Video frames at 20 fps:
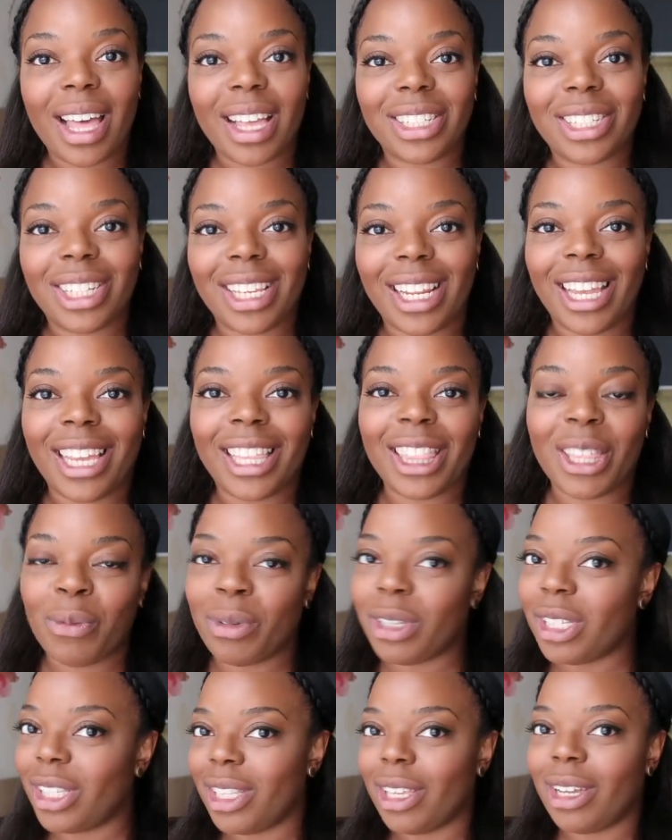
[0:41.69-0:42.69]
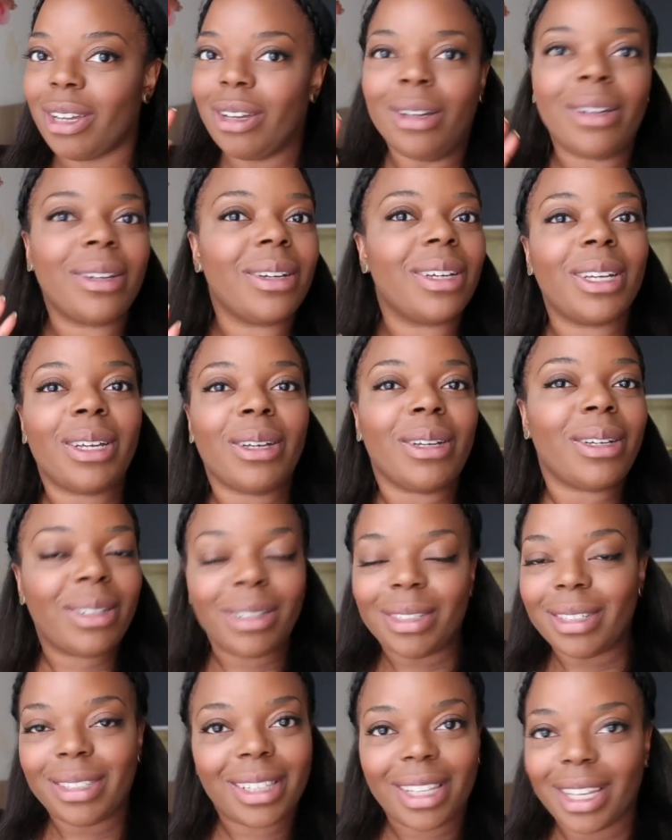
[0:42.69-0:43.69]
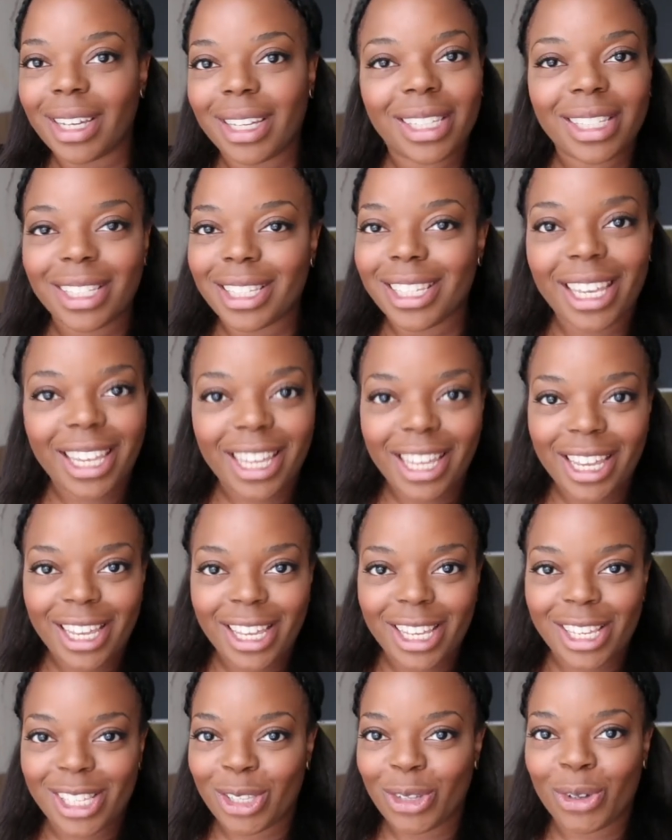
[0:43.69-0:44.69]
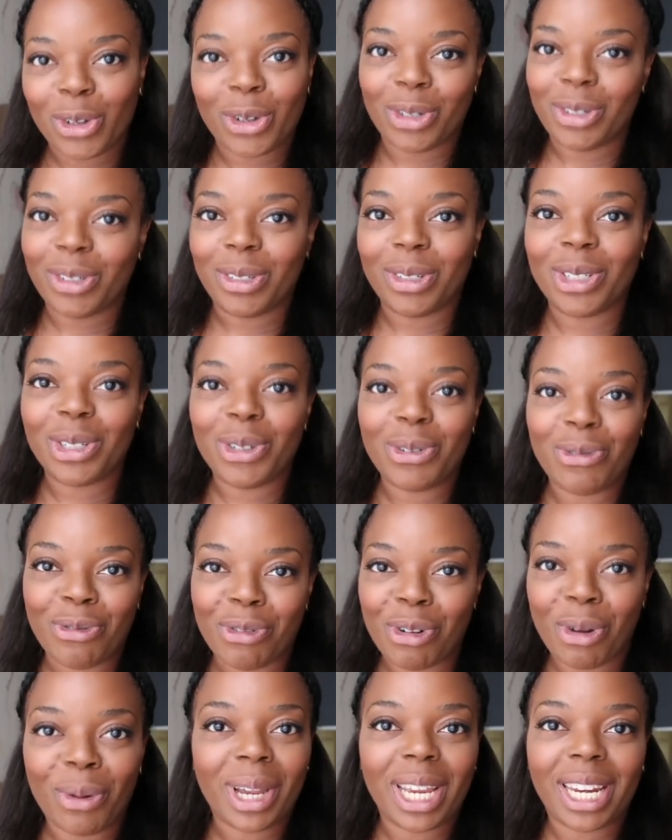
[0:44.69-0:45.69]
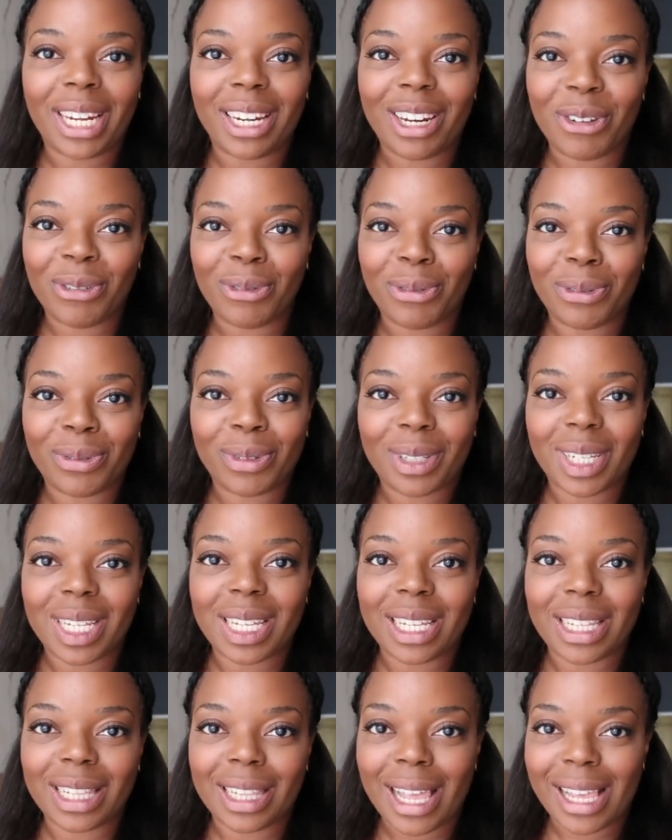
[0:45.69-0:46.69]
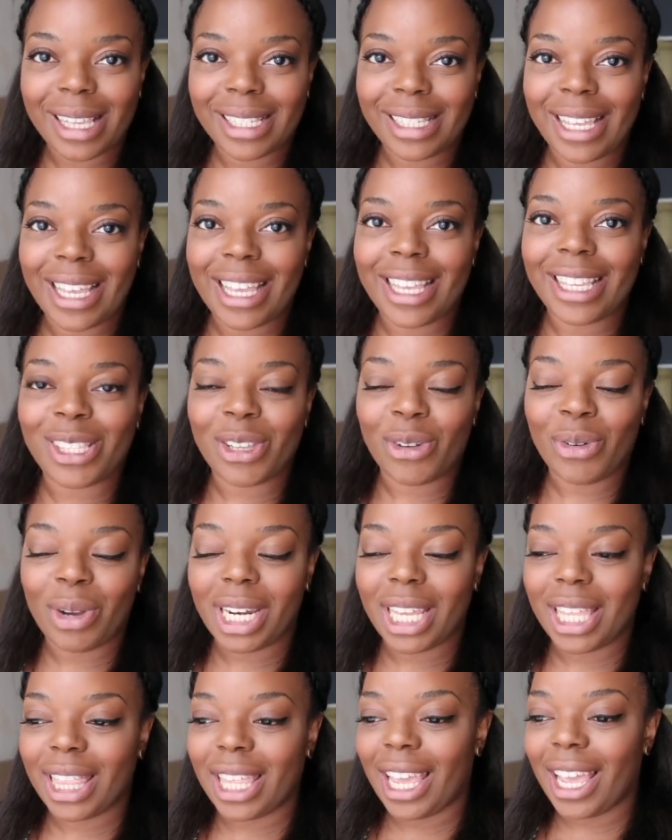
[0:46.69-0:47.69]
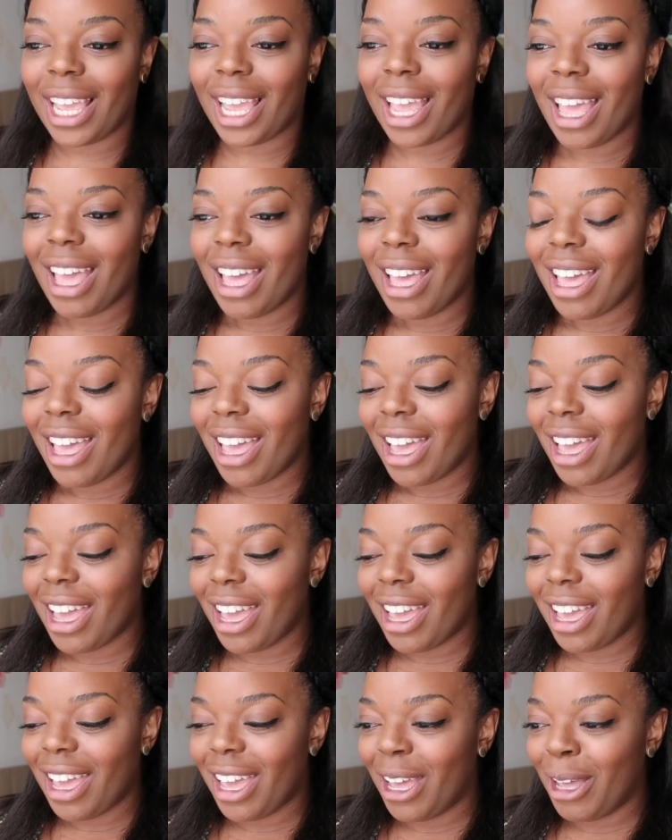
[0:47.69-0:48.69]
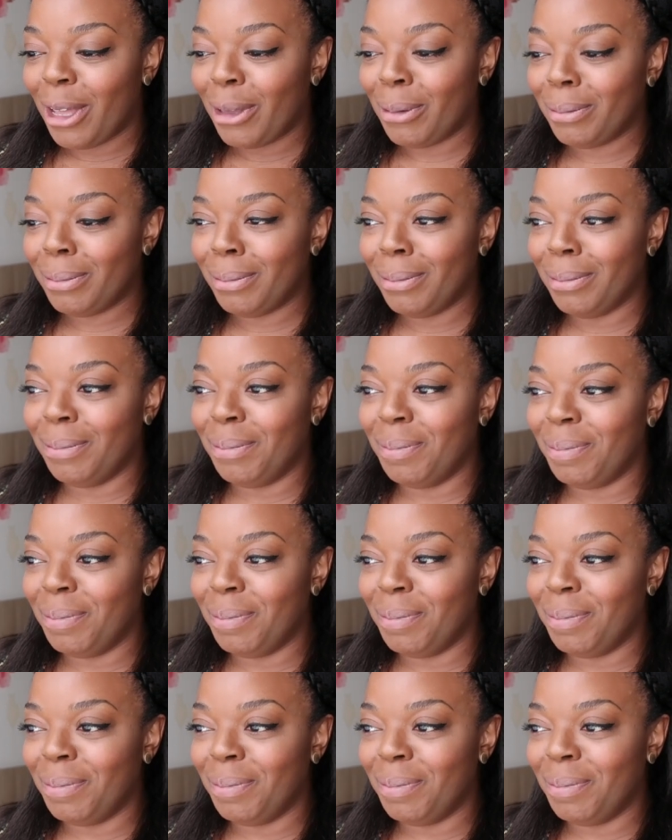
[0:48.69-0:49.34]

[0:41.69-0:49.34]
Actually, there was no like tears or throwing of glasses or anything. No